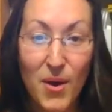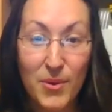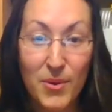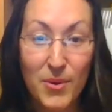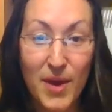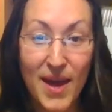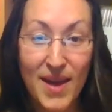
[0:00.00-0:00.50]

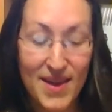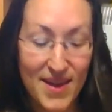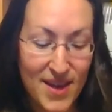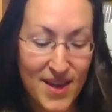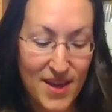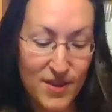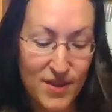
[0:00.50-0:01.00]
Okay,
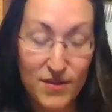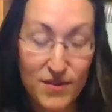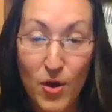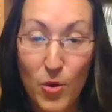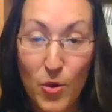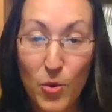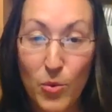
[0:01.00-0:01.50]

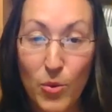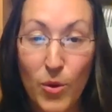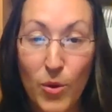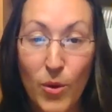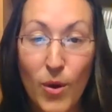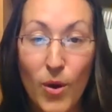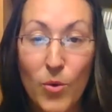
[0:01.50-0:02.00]
so
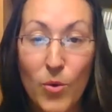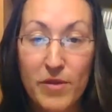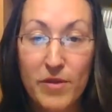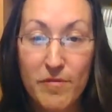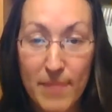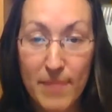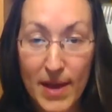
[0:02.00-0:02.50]

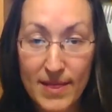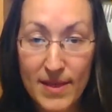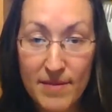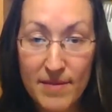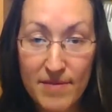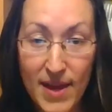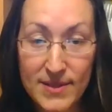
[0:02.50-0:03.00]
we've made the
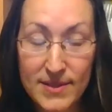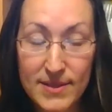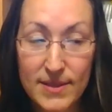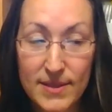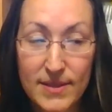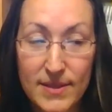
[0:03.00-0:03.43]
event.